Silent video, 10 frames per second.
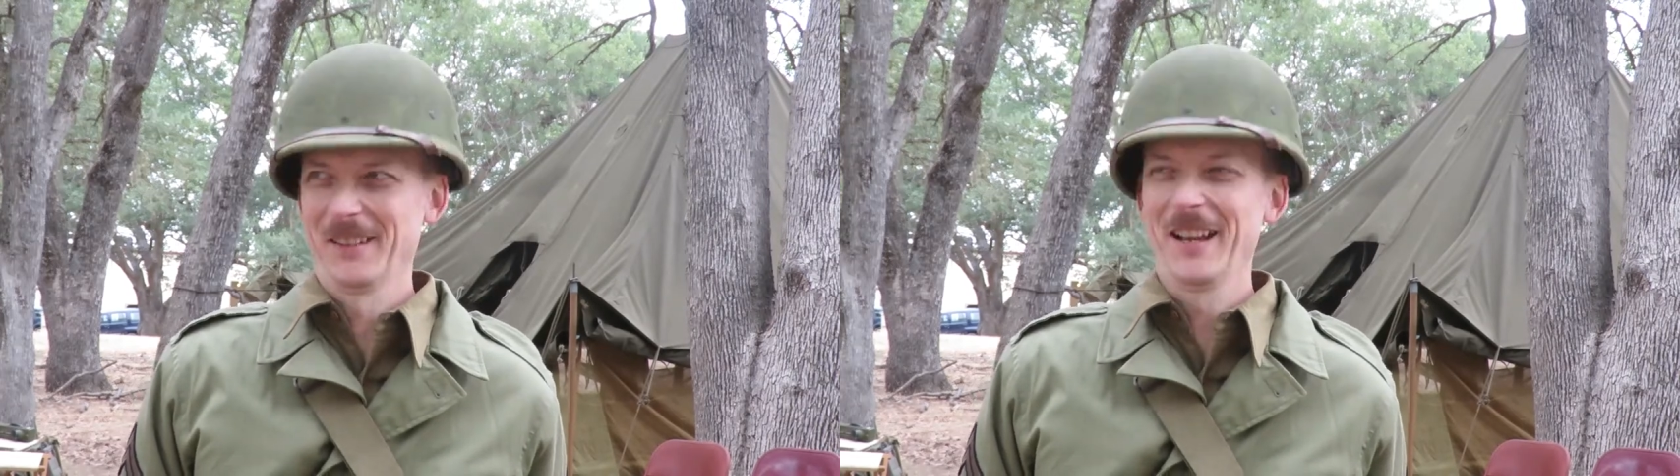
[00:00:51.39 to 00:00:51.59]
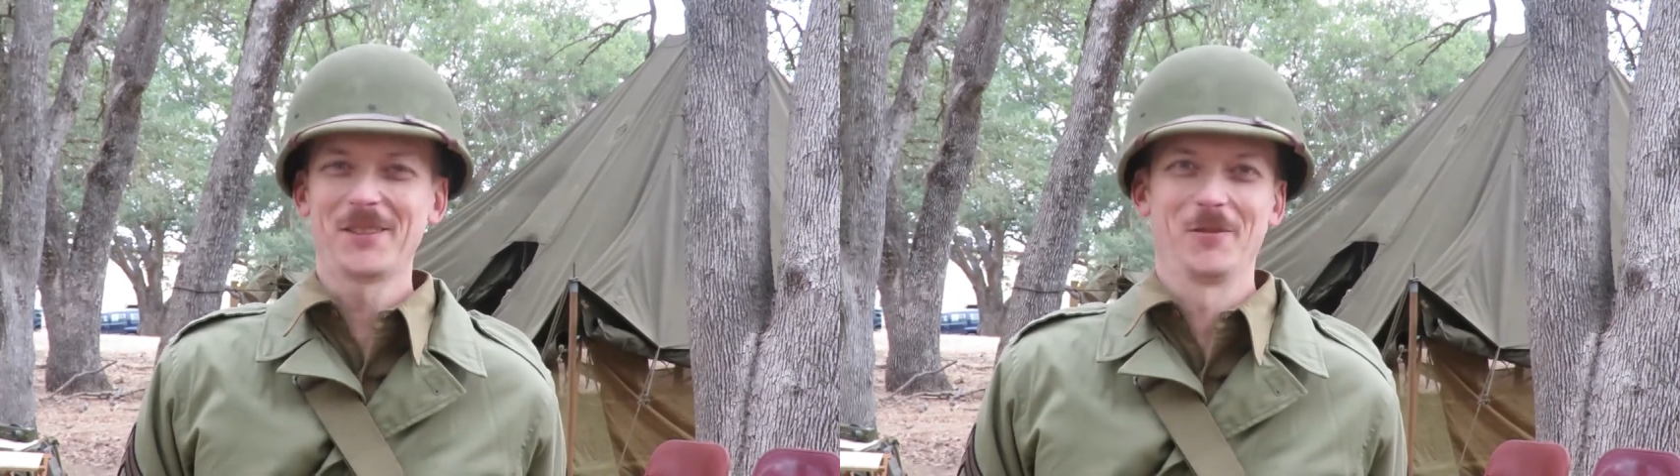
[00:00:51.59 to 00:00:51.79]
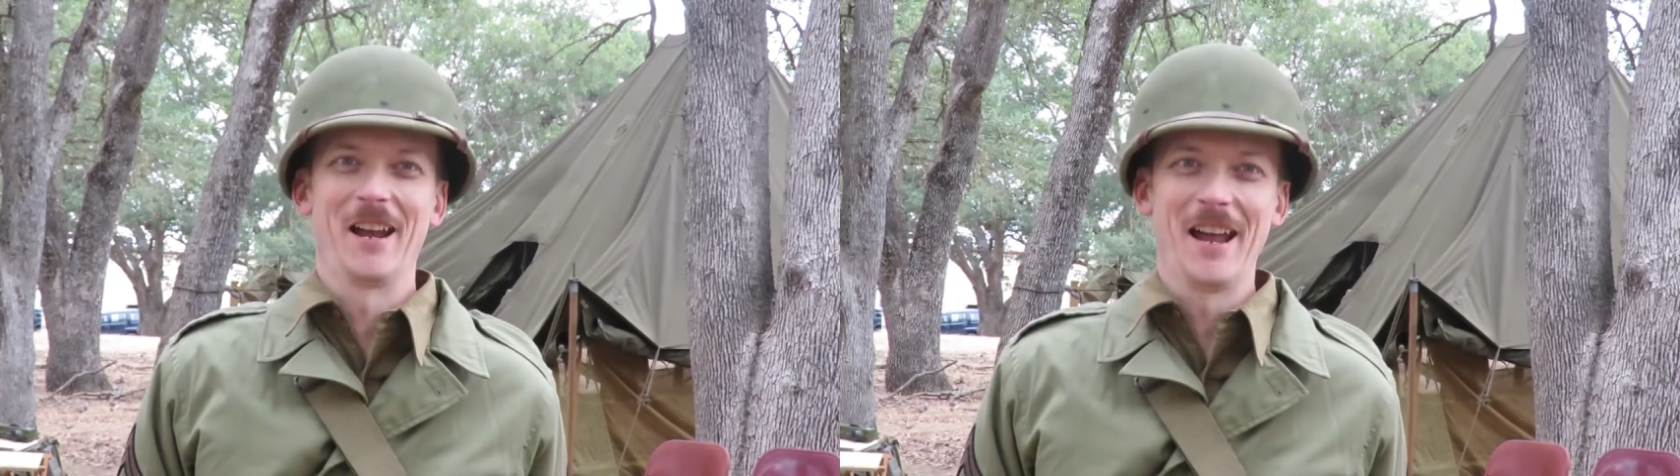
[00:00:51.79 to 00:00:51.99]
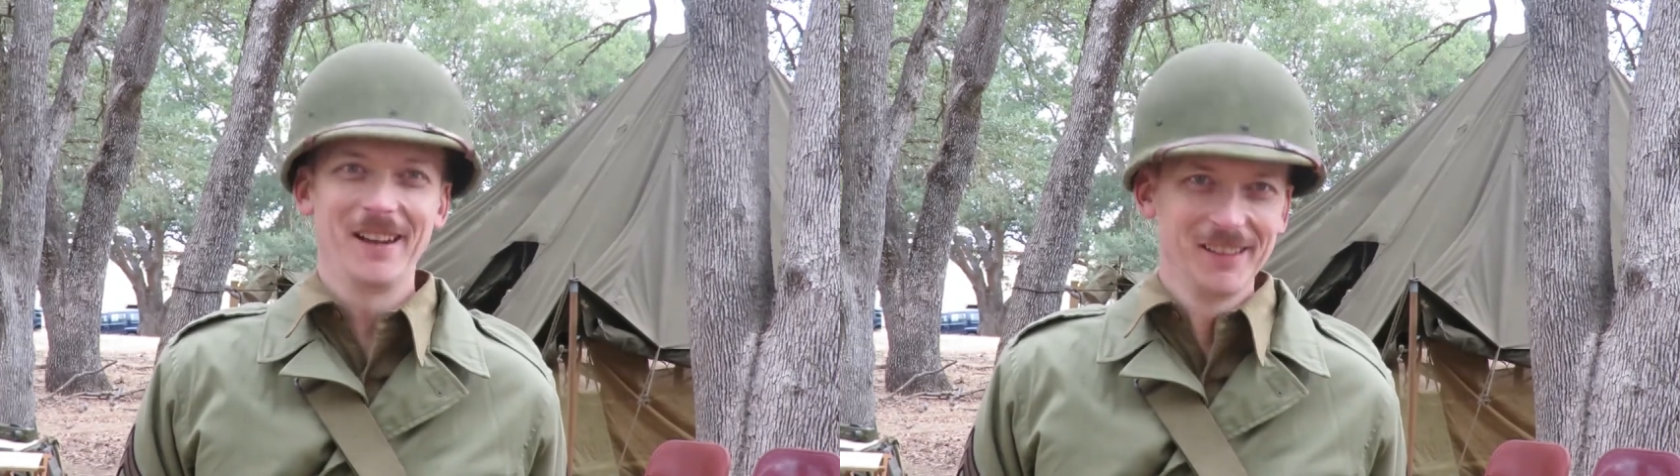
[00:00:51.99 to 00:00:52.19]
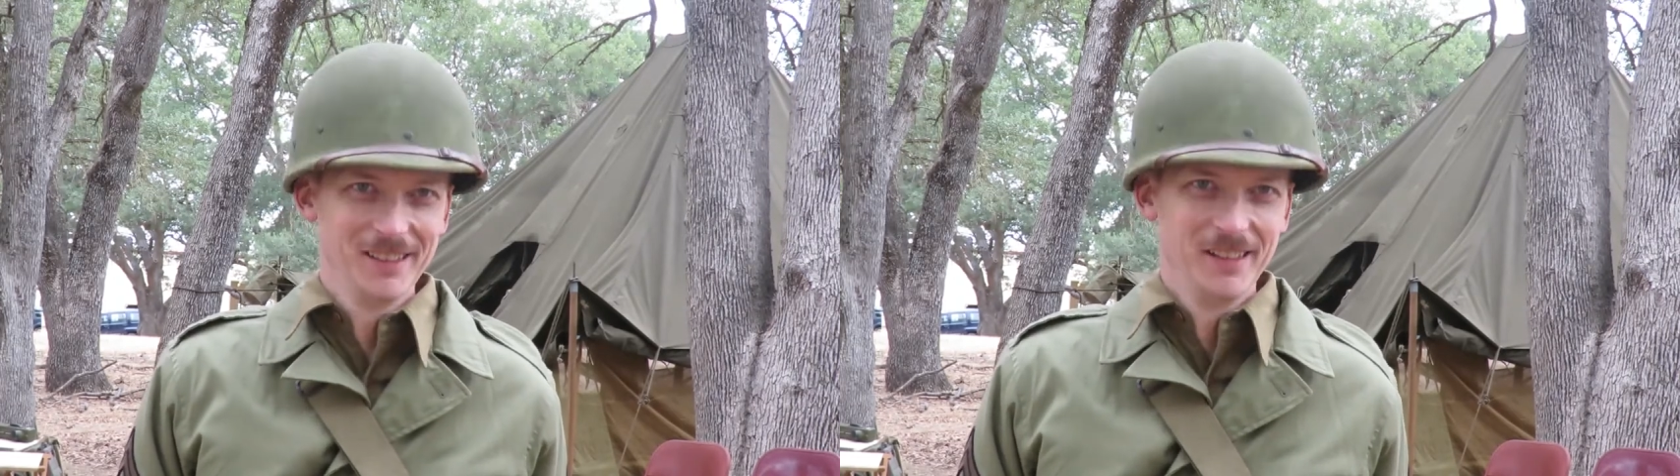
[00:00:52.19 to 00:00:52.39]
That's
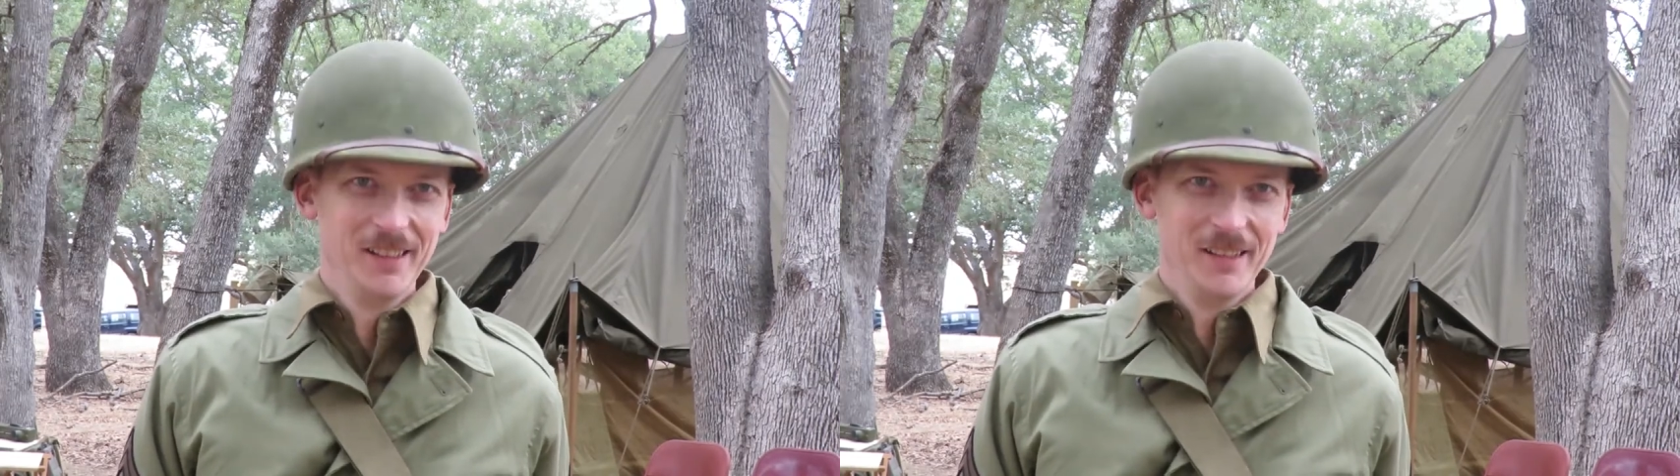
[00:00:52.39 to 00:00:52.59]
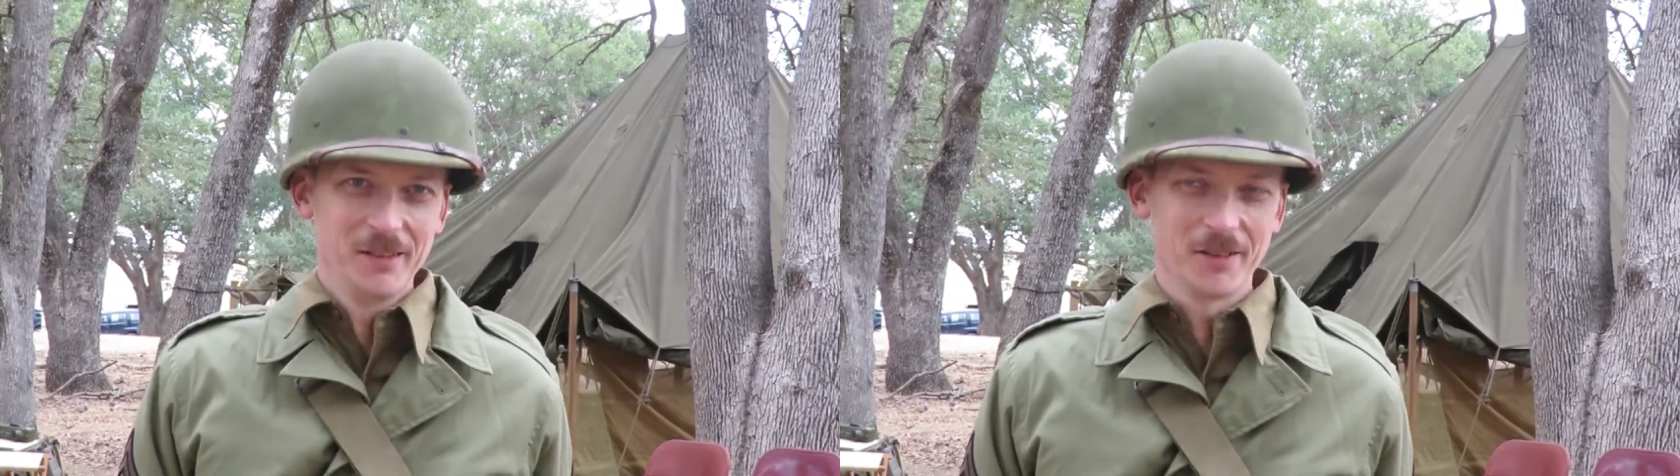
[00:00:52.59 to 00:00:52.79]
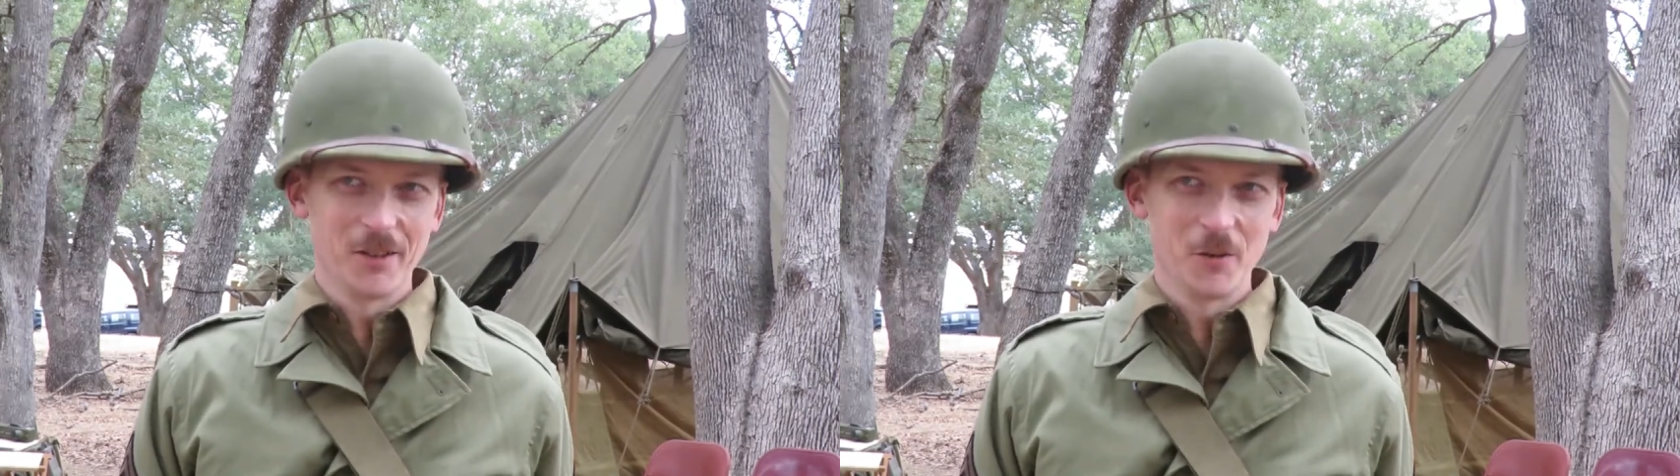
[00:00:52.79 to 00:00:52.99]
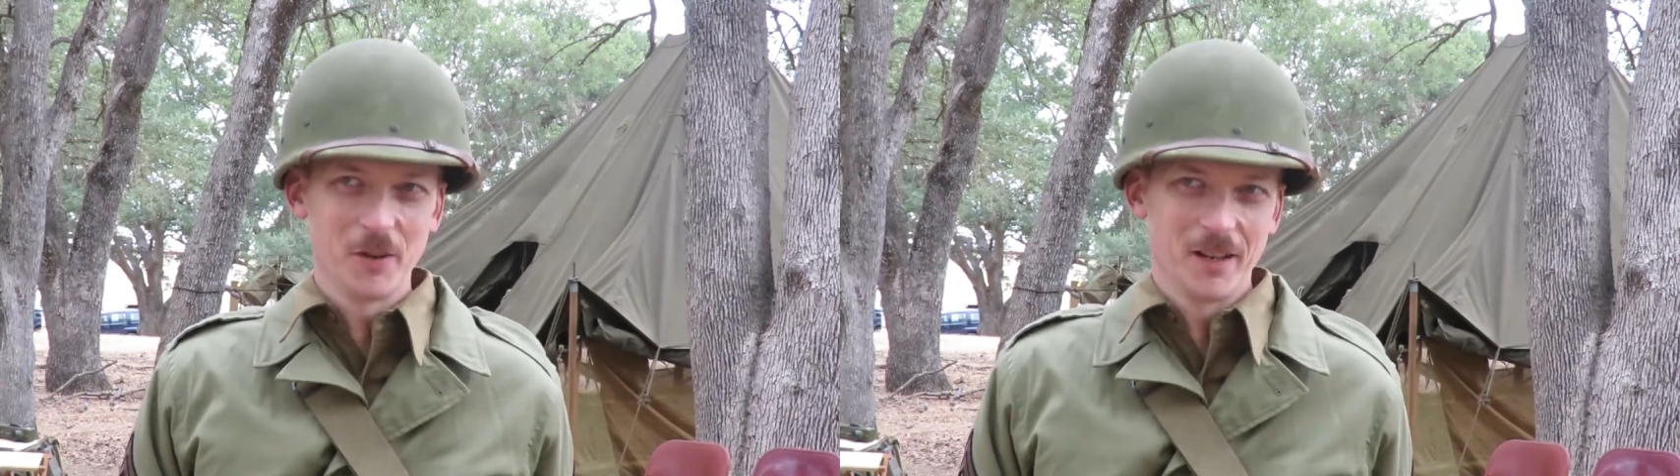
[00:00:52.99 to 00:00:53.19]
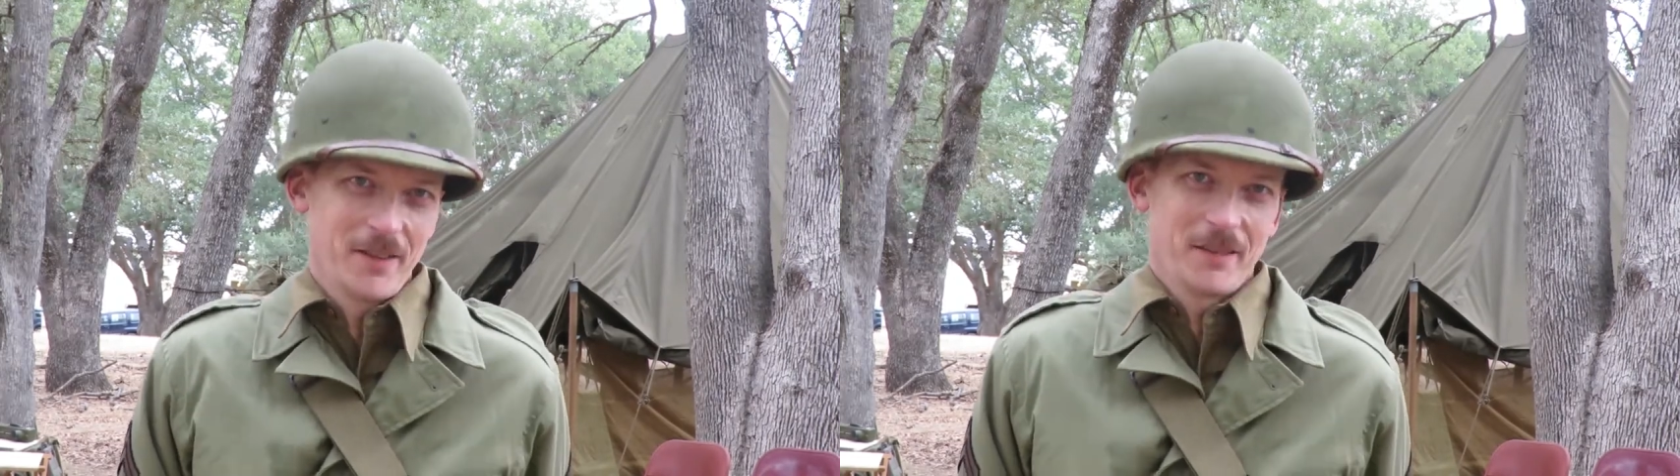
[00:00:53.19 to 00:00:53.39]
rad. So uh,